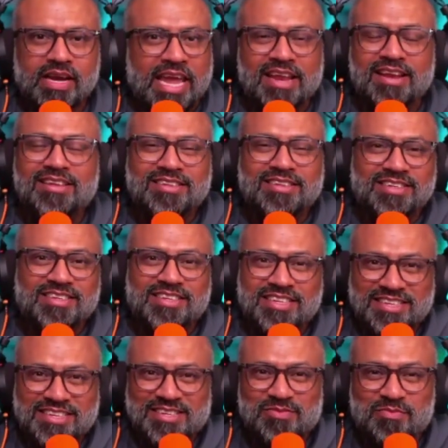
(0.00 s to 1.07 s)
Again,
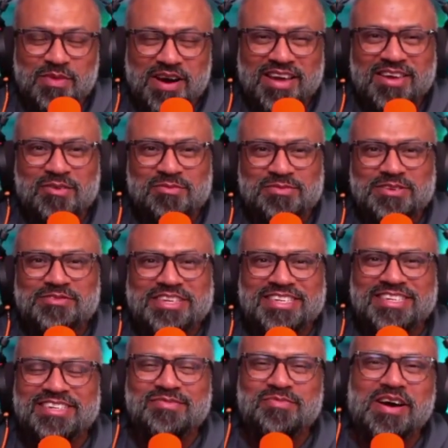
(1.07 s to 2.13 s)
this is just my
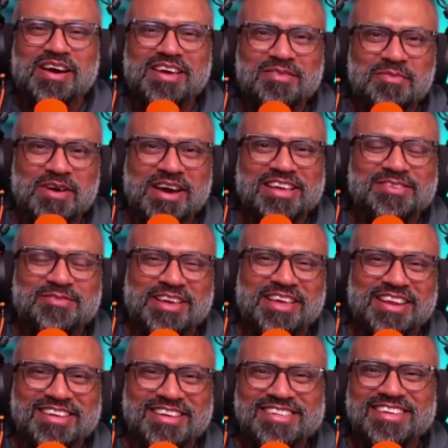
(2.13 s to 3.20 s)
observation, my
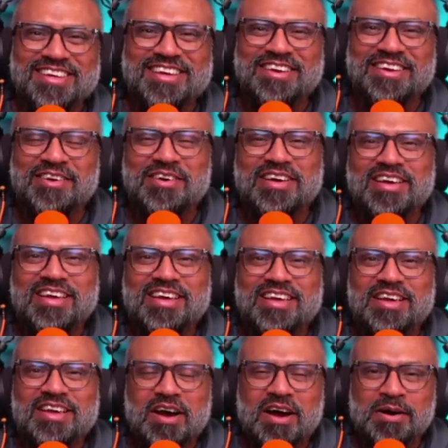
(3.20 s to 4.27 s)
experience. I
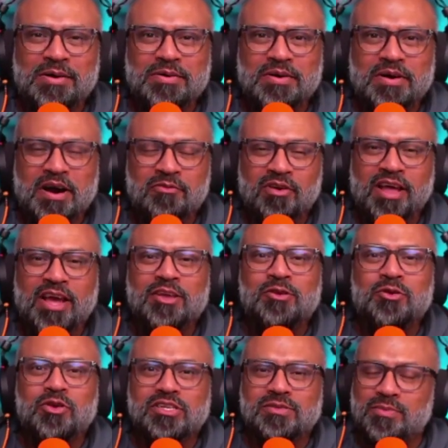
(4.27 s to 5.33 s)
would
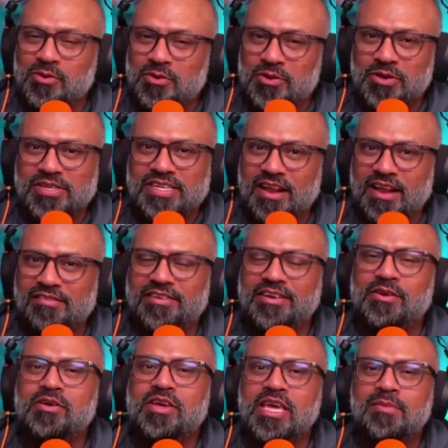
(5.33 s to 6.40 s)
like you to explore yourself.
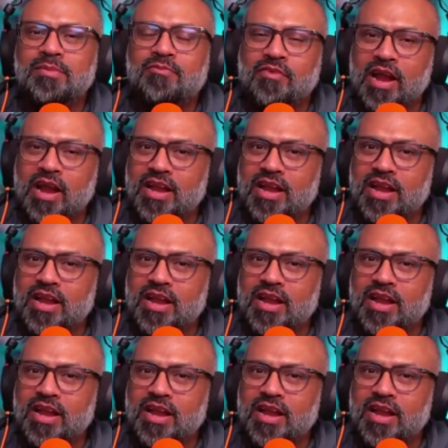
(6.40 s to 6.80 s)
Keep